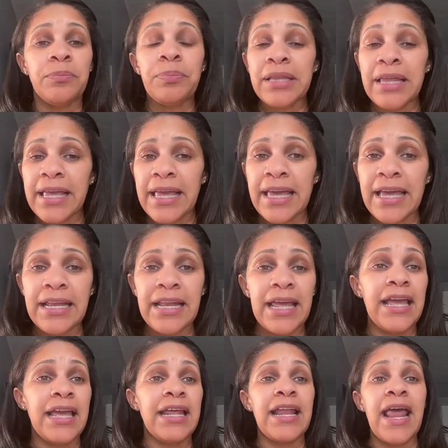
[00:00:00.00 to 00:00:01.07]
plan
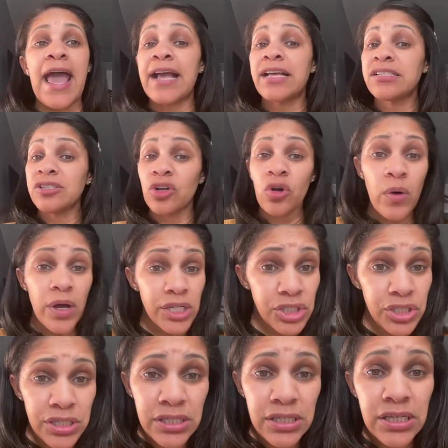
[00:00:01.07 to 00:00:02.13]
and ask your
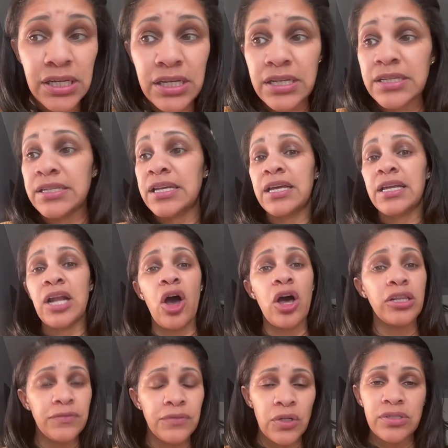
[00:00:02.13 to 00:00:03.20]
questions and
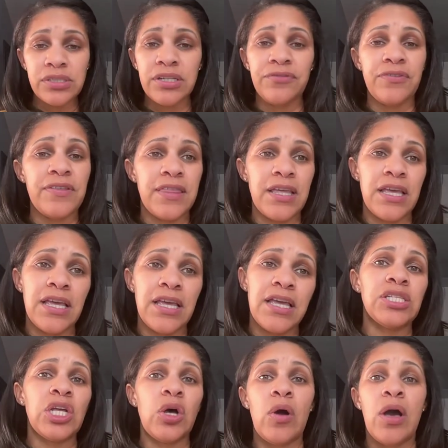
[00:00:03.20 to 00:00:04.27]
all of those different
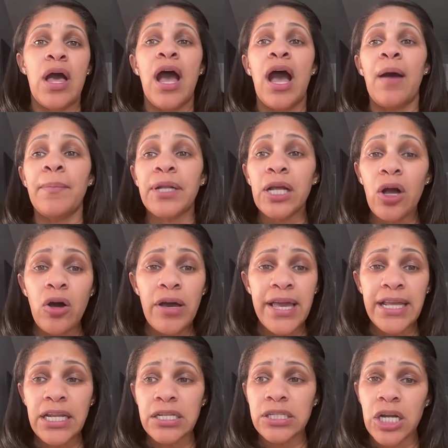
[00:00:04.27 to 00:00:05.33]
things. So I'm going to go
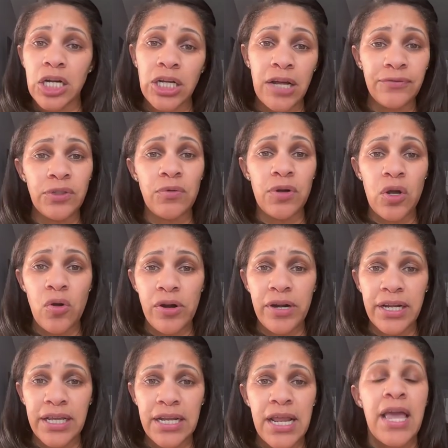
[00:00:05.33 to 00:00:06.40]
ahead and turn off the
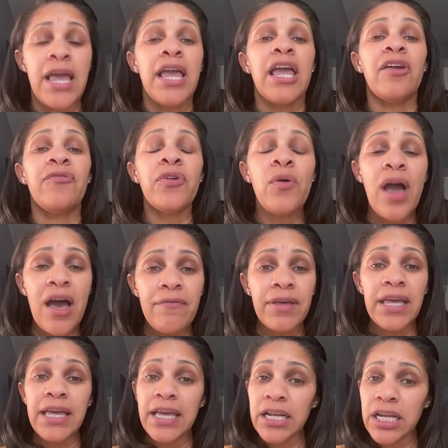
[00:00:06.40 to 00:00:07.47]
recording. If you have
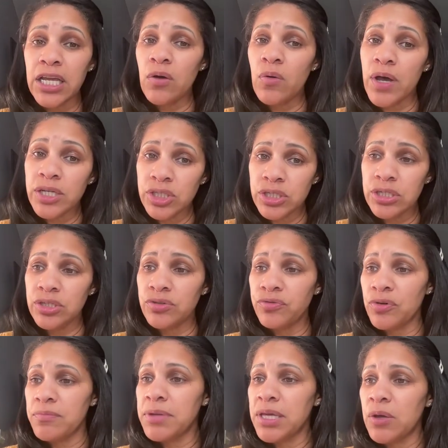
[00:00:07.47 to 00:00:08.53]
any questions
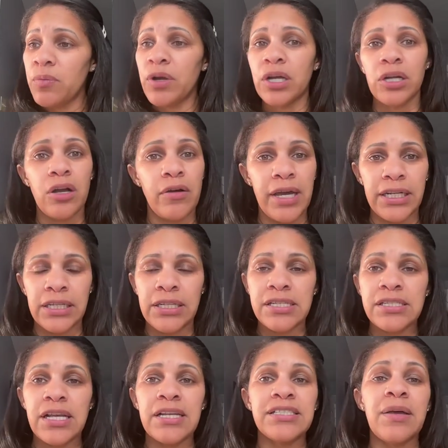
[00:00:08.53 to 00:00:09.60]
for me, we're going to go ahead and
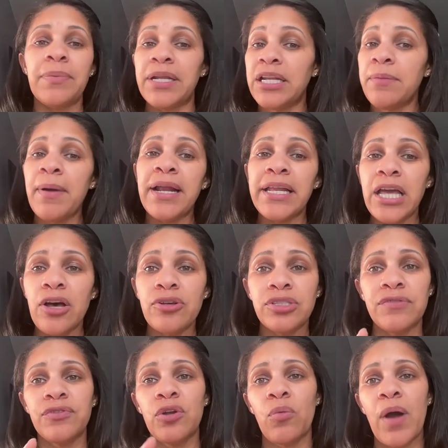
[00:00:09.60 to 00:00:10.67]
discuss that. But anybody else,
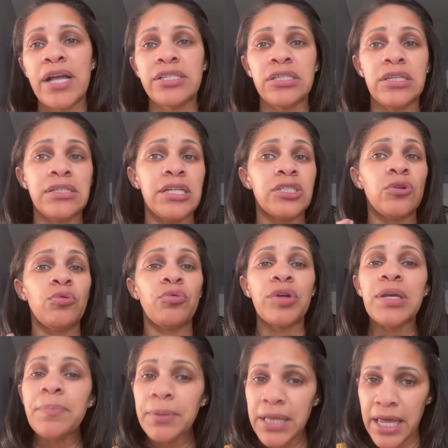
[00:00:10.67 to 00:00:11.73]
if you're watching this as a
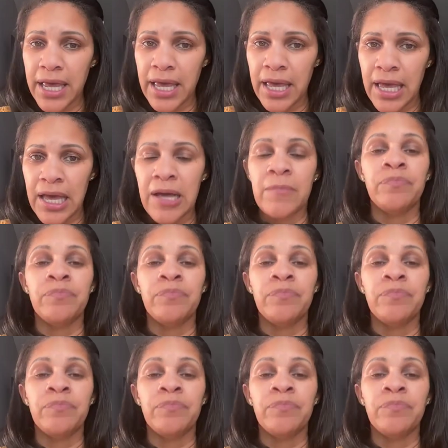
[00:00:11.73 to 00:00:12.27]
replay,